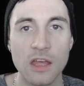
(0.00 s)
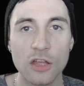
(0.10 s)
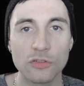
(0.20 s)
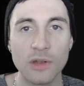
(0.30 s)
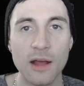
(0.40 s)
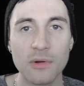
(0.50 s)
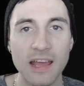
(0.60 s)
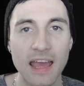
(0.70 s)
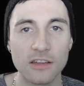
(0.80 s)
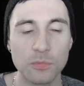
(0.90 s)
So now when
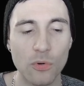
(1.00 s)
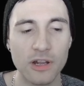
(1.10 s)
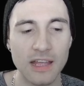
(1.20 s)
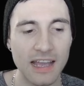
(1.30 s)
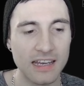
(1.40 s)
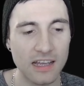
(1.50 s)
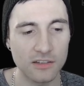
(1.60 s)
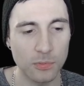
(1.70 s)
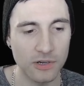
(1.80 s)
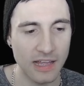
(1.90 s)
I export it, I can
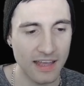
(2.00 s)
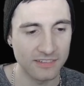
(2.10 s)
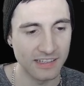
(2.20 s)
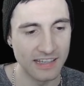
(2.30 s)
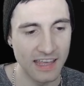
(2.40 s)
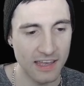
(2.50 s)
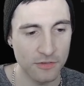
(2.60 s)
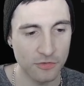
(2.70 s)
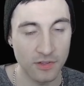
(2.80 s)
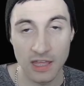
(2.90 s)
export it as a
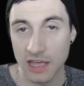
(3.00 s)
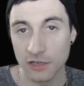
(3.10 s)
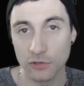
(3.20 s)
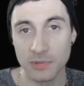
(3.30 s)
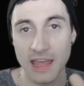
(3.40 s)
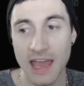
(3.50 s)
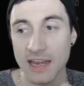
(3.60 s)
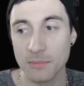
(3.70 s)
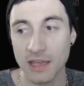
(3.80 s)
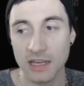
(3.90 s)
GIF and it'll be
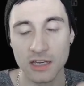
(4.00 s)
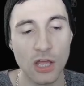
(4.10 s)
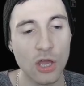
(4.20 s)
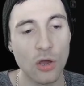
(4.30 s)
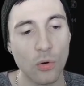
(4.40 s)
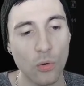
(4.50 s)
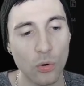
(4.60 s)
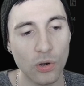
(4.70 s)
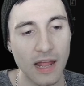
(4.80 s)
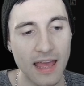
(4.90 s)
animated
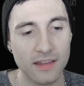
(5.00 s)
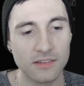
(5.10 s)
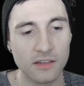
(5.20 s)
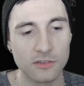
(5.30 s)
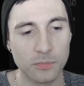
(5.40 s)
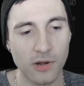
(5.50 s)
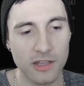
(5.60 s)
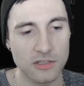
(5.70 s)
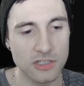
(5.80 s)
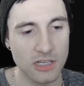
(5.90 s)
or as a
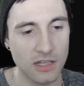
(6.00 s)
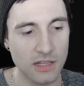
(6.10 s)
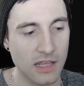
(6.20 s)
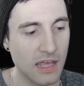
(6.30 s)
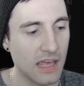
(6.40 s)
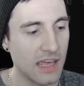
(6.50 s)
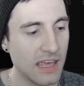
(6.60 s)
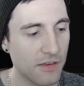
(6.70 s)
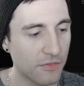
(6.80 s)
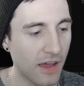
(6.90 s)
sprite sheet.
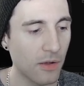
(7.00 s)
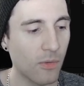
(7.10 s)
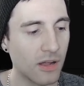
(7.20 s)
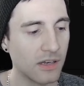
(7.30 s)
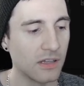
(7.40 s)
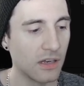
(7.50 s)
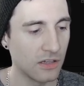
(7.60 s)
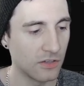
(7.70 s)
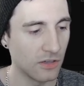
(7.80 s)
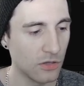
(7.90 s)
If I wanted
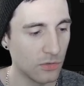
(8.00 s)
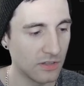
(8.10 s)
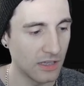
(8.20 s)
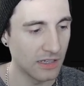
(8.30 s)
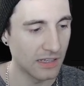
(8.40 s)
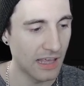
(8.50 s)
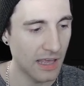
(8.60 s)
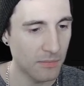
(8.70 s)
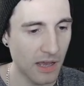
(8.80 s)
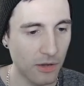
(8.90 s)
to use it in a
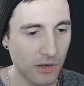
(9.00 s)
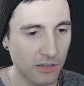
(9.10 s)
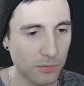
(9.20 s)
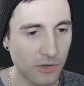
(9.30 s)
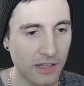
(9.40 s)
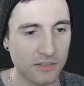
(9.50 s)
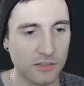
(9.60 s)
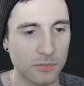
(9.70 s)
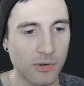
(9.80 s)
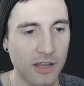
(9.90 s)
game, I would export it as a
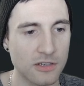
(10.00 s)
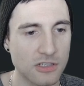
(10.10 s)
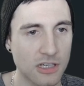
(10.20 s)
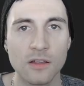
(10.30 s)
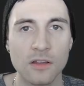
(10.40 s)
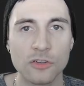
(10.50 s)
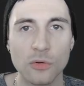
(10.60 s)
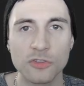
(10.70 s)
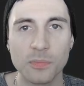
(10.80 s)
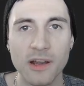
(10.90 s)
sprite sheet. So
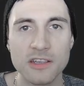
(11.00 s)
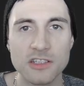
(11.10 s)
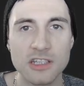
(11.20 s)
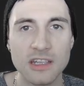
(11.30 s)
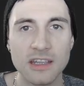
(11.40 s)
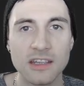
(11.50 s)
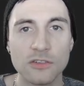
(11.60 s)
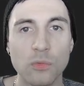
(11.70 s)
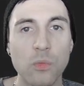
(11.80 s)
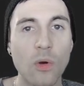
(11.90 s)
a sprite sheet
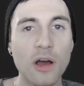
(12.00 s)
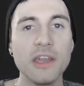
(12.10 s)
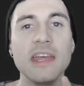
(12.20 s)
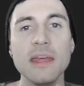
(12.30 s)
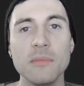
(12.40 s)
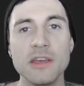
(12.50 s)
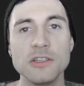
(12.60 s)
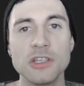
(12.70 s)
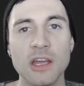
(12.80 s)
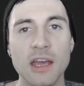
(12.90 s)
is one
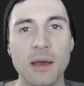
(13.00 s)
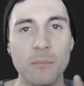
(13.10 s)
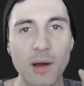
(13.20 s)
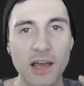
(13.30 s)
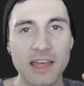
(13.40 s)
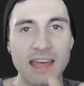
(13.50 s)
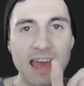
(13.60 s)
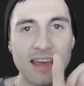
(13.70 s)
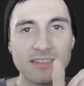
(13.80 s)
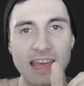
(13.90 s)
image, but it
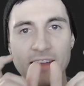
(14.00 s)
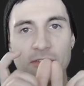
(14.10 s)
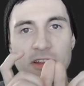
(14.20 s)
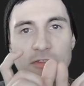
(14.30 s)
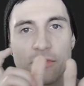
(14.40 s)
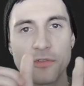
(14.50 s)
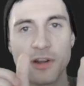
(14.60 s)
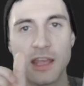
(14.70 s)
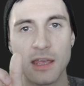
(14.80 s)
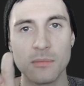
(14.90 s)
has every
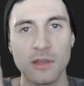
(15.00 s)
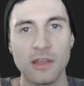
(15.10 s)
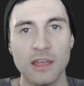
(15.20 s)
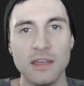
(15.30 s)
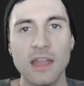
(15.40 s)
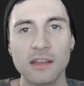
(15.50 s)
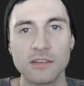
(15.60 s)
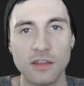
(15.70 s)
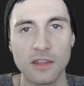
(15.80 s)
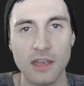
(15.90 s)
frame
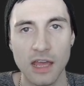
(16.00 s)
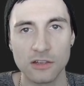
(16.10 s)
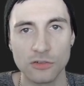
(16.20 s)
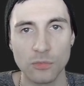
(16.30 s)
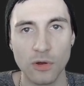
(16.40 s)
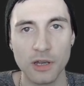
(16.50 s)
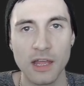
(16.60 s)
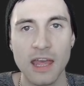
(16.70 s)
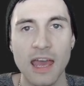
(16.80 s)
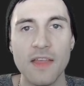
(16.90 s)
next to the next one.
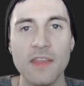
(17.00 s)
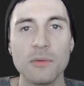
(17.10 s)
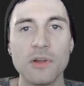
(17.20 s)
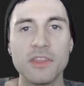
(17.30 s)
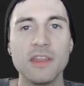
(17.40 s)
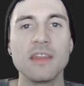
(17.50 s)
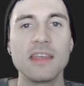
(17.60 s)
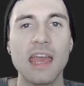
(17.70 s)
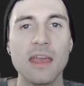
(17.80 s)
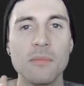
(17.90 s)
And then within the
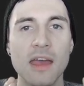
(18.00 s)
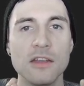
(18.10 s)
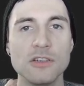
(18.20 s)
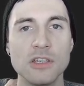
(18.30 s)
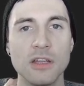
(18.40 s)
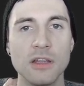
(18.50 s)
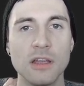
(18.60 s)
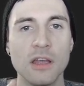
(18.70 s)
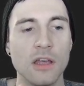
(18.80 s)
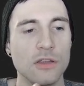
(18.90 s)
game engine,
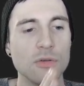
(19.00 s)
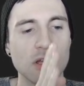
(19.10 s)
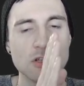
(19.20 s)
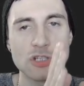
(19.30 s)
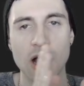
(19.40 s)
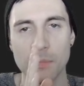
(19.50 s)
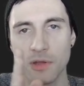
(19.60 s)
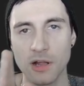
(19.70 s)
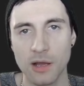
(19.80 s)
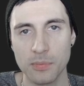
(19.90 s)
you can chop
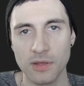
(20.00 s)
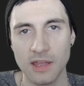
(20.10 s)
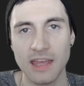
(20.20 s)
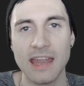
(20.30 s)
it up and